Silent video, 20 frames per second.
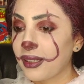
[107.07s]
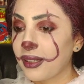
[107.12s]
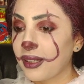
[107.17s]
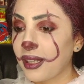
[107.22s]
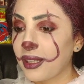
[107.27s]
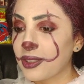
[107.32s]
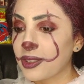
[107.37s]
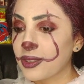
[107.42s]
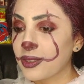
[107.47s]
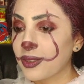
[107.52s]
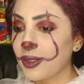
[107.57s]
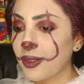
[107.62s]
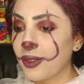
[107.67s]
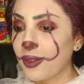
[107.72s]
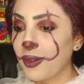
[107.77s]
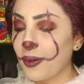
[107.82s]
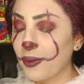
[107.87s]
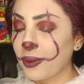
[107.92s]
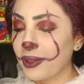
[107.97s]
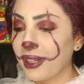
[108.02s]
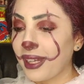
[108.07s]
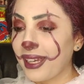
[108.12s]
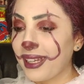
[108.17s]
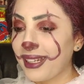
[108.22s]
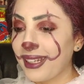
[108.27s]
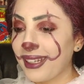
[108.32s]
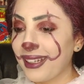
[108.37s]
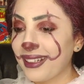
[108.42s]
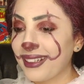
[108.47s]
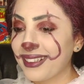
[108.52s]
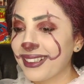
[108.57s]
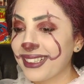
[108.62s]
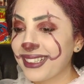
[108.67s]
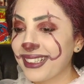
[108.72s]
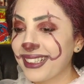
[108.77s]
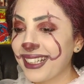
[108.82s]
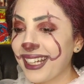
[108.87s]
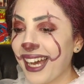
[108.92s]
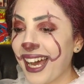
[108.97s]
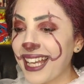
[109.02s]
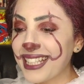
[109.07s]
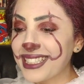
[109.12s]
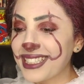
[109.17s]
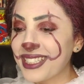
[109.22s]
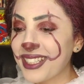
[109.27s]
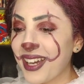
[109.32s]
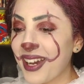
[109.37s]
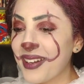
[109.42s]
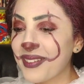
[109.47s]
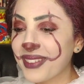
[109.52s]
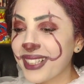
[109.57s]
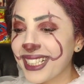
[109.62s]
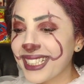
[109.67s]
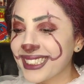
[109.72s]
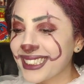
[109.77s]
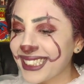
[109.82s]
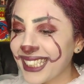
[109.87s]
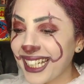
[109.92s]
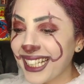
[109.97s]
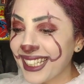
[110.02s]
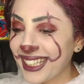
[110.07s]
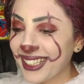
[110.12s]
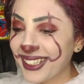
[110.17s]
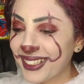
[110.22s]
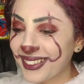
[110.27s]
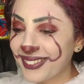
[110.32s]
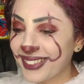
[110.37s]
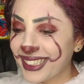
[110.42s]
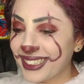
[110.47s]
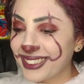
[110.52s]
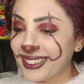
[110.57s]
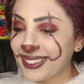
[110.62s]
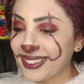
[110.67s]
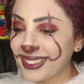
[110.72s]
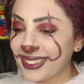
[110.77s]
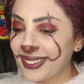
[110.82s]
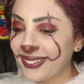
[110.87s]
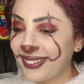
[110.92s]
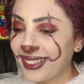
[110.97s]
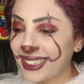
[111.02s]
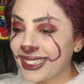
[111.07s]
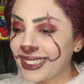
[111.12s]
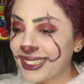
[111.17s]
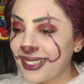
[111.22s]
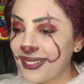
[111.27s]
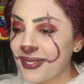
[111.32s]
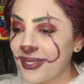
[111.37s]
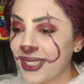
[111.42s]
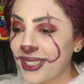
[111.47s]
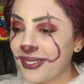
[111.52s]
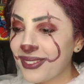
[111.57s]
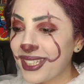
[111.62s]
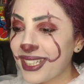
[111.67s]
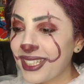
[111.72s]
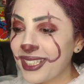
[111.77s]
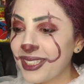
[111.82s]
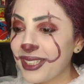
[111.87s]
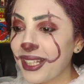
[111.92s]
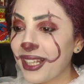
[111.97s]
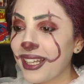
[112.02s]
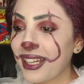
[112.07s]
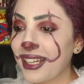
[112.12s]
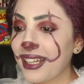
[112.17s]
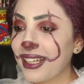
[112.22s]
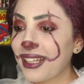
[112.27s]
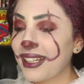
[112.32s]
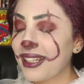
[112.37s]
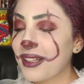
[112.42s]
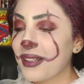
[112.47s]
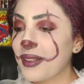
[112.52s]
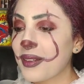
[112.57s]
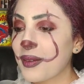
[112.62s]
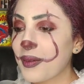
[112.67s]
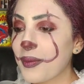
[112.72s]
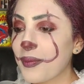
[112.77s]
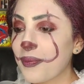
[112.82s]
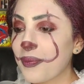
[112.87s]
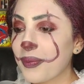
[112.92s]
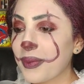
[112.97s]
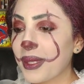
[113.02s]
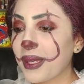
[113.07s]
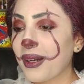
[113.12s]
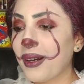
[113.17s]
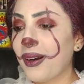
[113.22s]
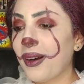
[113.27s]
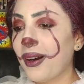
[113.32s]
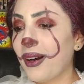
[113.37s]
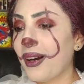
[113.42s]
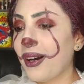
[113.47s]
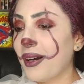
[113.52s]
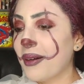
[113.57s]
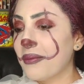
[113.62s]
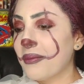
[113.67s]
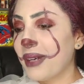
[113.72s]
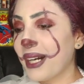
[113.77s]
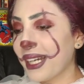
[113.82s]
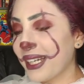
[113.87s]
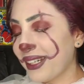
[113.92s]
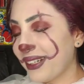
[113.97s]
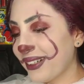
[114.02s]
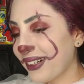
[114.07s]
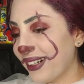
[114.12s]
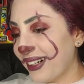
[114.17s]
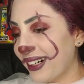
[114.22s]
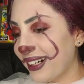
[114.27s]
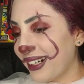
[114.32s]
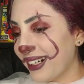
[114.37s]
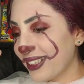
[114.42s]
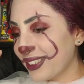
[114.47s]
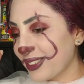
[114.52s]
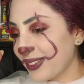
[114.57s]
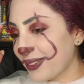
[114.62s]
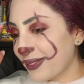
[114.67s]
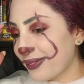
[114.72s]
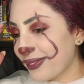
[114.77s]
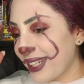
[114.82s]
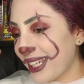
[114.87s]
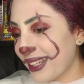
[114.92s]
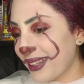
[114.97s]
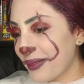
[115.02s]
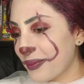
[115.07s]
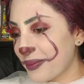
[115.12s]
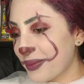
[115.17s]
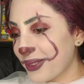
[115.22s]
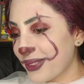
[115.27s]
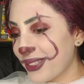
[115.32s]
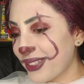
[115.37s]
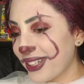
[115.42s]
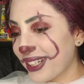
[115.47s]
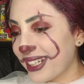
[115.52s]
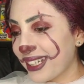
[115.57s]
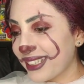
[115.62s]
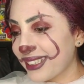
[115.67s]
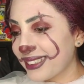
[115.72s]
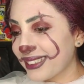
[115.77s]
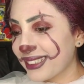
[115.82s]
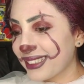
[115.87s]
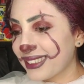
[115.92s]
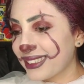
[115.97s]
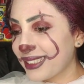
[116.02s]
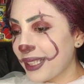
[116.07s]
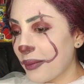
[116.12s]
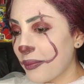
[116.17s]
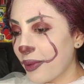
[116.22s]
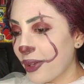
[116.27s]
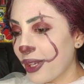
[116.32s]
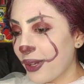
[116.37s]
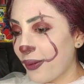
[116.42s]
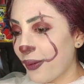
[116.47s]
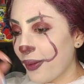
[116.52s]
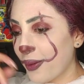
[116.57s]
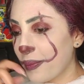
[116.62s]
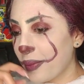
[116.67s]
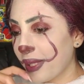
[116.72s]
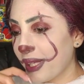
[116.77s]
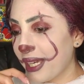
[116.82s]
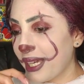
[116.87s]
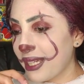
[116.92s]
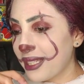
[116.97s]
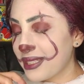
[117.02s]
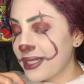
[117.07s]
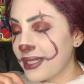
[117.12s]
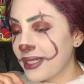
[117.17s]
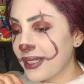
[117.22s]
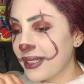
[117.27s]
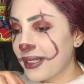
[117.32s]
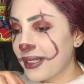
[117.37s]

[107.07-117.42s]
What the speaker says: That's not an old lady. Has nobody seen the originals or watched the movie? Oh my gosh, or read the book. Somebody call the police.